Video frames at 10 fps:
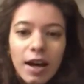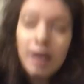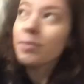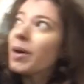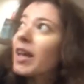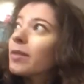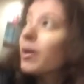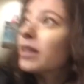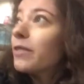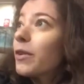I'm back in
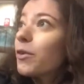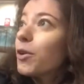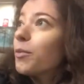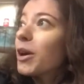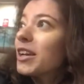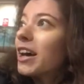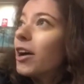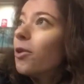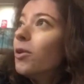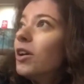my living room right
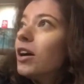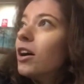now.